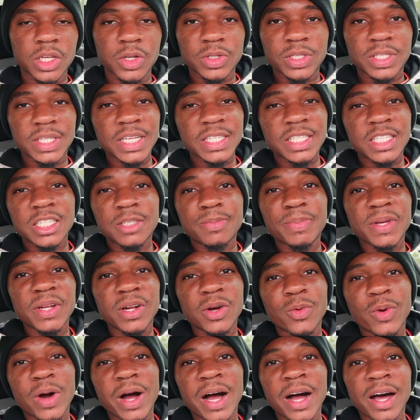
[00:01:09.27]
So since it's
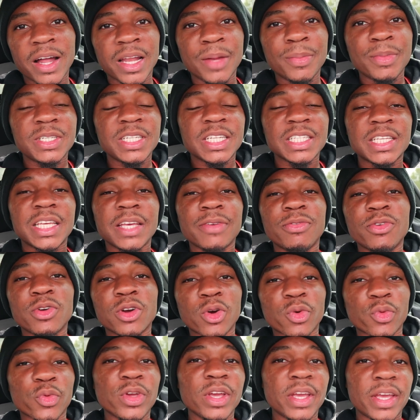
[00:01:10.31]
been a while, let me just give
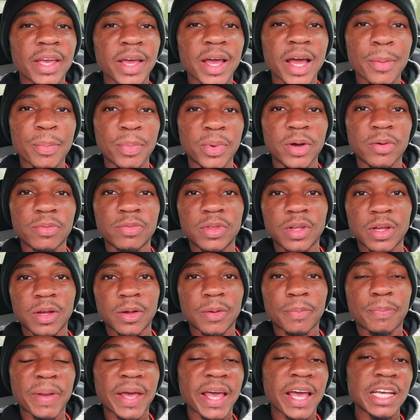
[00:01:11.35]
you a recap of
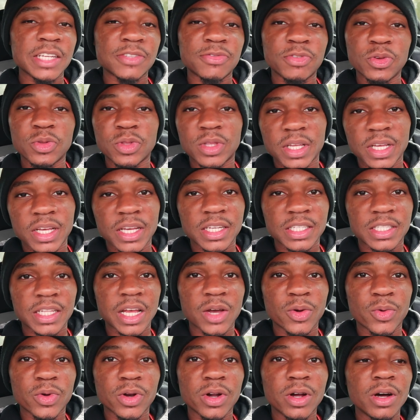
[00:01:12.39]
the past few things
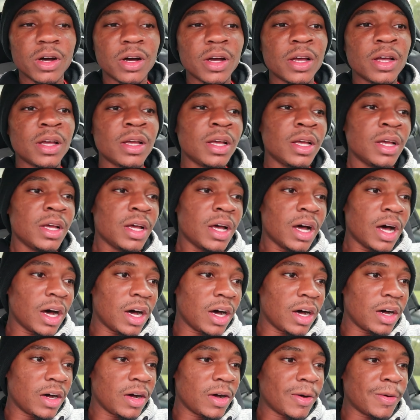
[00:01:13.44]
that went
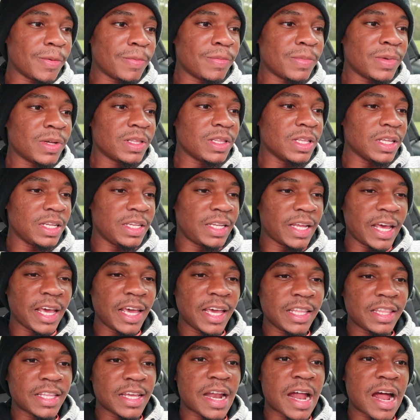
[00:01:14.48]
on. The
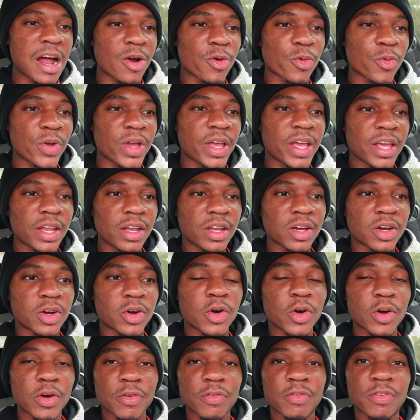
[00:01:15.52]
day that I ran the
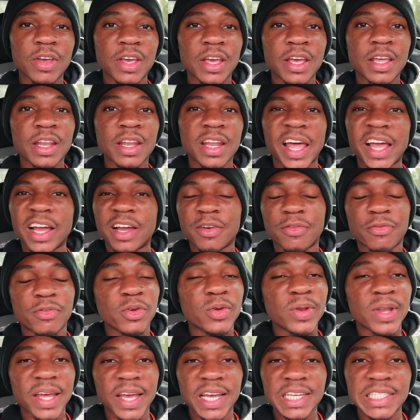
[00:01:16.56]
Corvette, like a
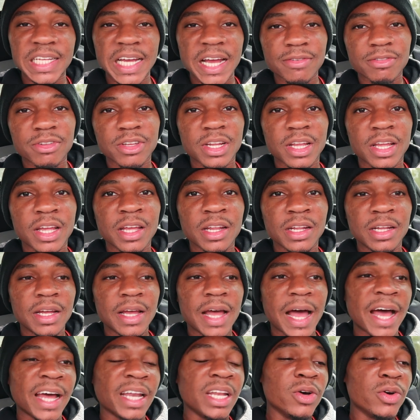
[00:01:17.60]
few days after that,
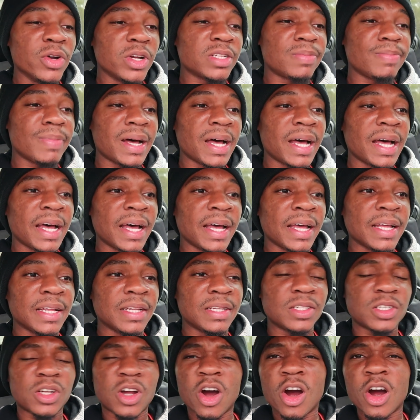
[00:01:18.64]
I noticed
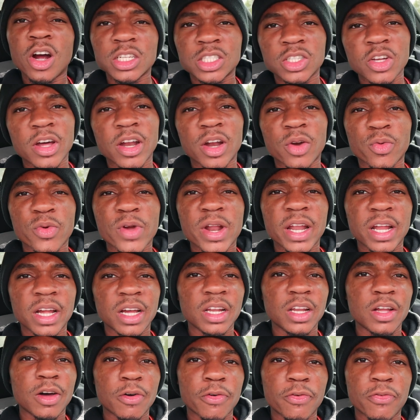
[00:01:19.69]
my car started
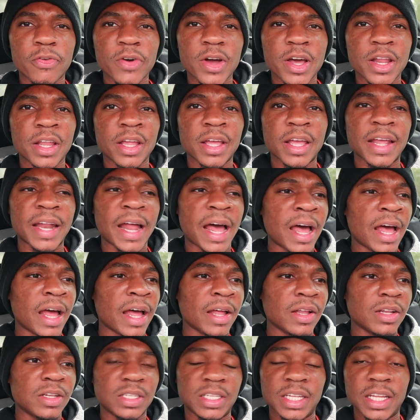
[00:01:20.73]
running a little funny, and
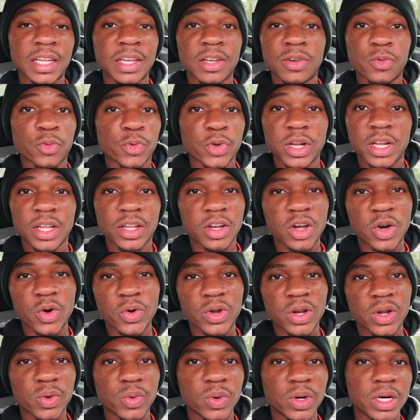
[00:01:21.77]
I didn't really know
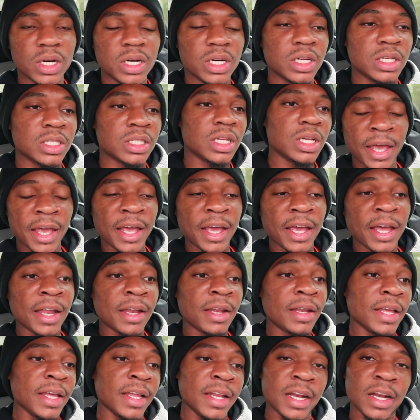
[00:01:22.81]
what it was,
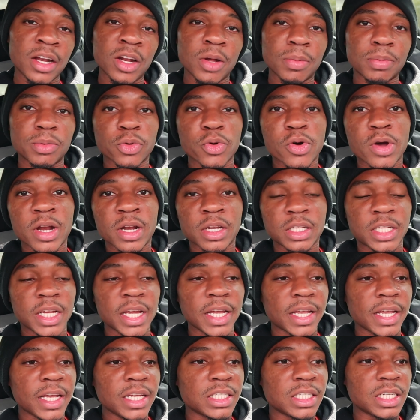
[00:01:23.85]
and it ended up throwing a
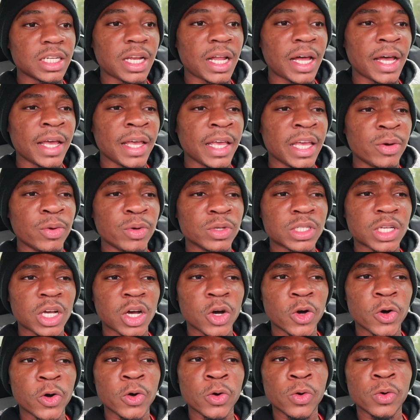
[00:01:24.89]
check engine light. It was
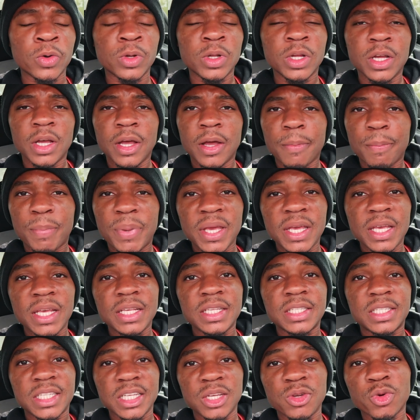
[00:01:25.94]
code
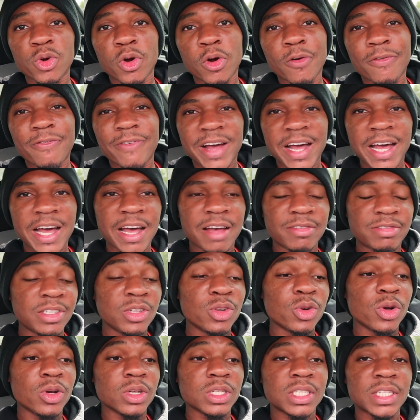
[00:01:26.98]

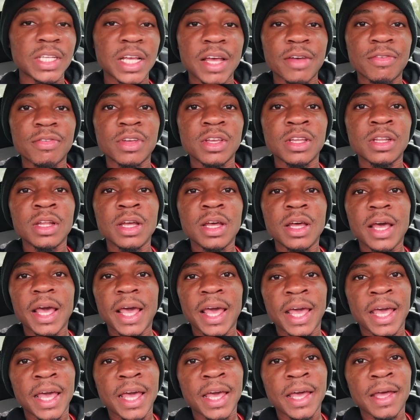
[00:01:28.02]
P0507
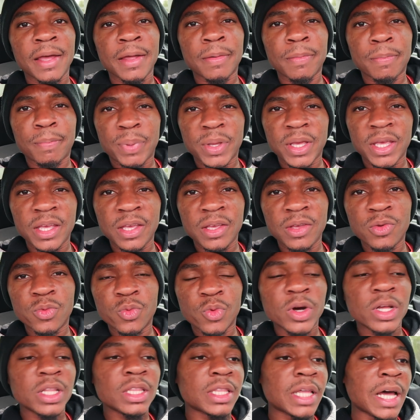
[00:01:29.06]
and
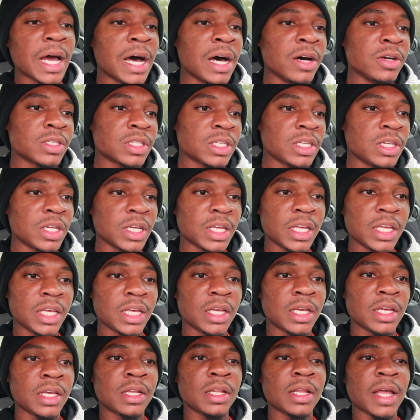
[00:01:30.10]
P1000
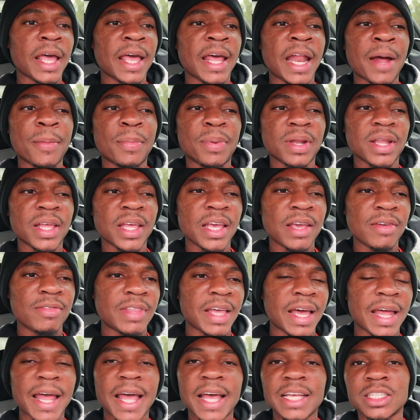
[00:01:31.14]
again, and I believe
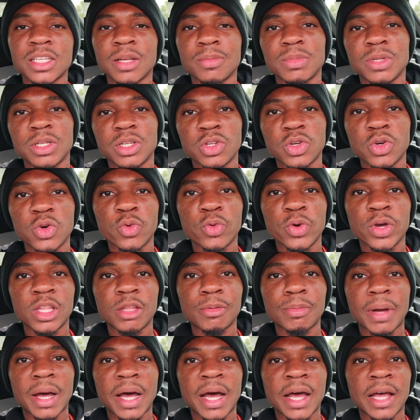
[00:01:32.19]
that has something to do
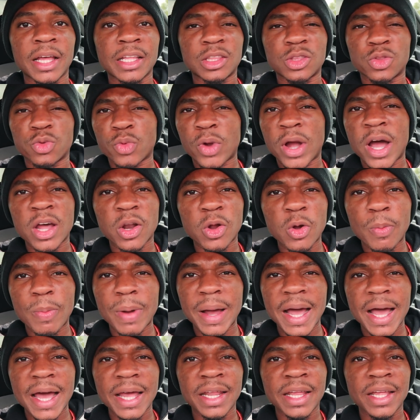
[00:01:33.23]
with my throttle
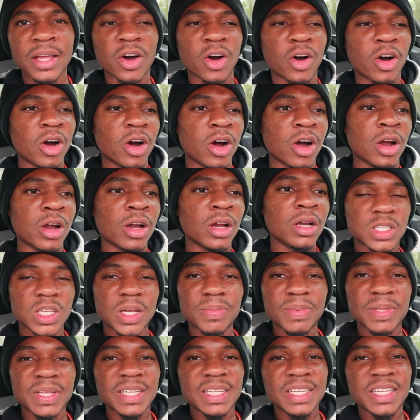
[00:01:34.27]
body or
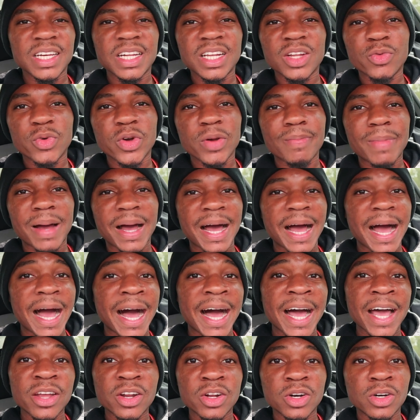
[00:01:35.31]
something dealing with my
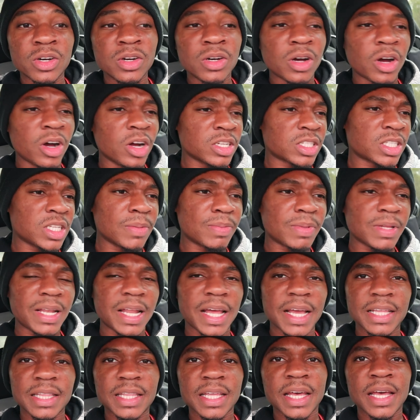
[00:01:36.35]
idle or something
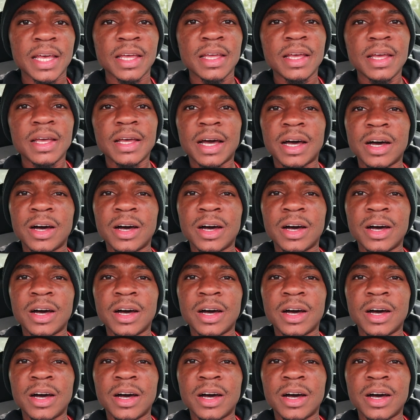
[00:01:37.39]
like that.